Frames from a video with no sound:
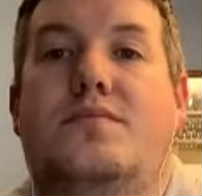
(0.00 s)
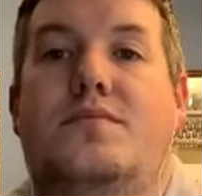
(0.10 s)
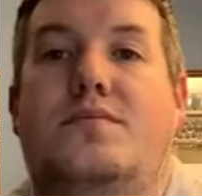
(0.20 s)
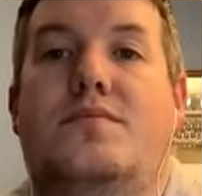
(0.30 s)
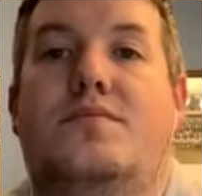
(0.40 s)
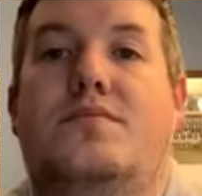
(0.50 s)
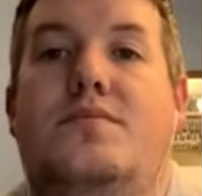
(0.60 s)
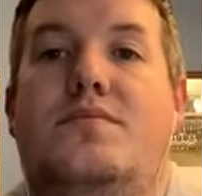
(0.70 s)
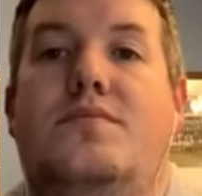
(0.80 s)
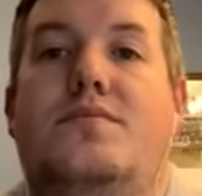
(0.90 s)

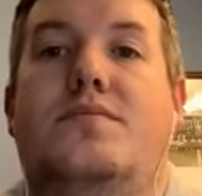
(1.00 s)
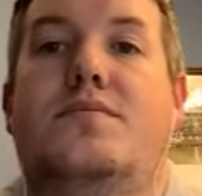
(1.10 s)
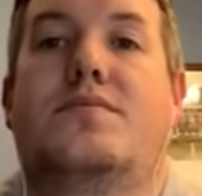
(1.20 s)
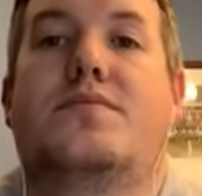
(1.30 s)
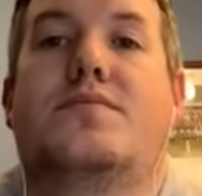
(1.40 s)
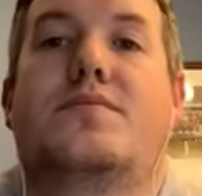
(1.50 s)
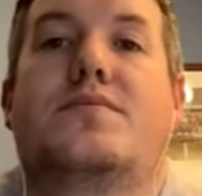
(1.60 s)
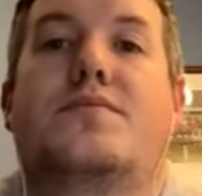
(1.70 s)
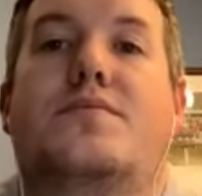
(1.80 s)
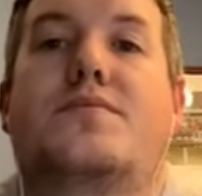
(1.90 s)

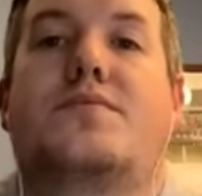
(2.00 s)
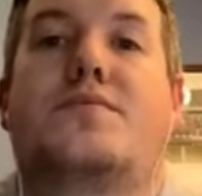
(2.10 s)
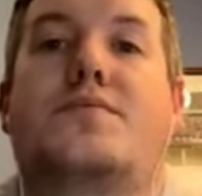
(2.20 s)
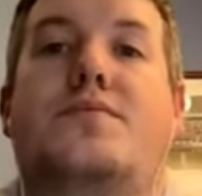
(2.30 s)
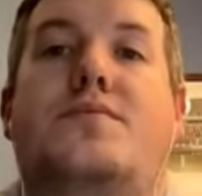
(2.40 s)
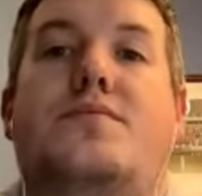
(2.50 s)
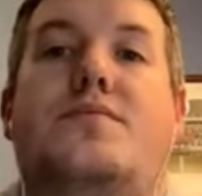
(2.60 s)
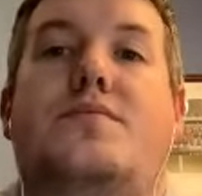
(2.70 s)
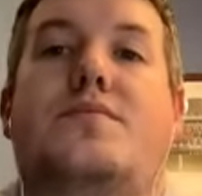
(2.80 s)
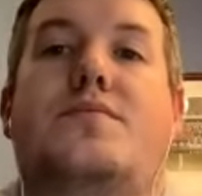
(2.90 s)

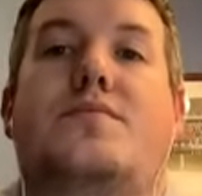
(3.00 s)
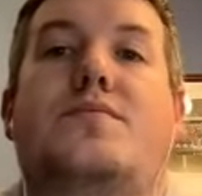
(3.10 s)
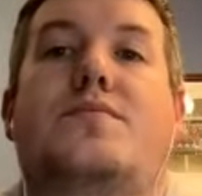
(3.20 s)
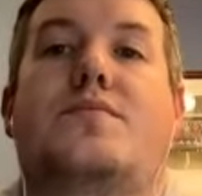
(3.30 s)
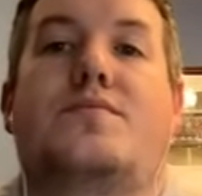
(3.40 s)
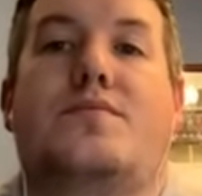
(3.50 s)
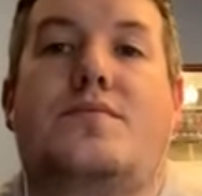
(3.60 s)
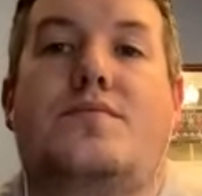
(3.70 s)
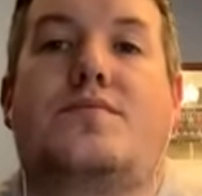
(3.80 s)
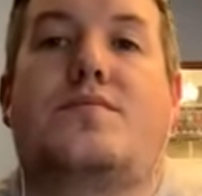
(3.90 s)

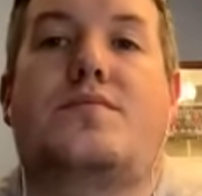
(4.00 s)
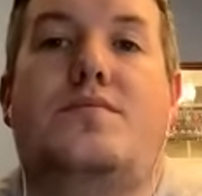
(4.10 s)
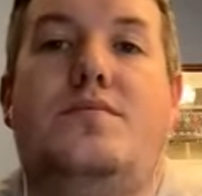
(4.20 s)
The person shown says nothing.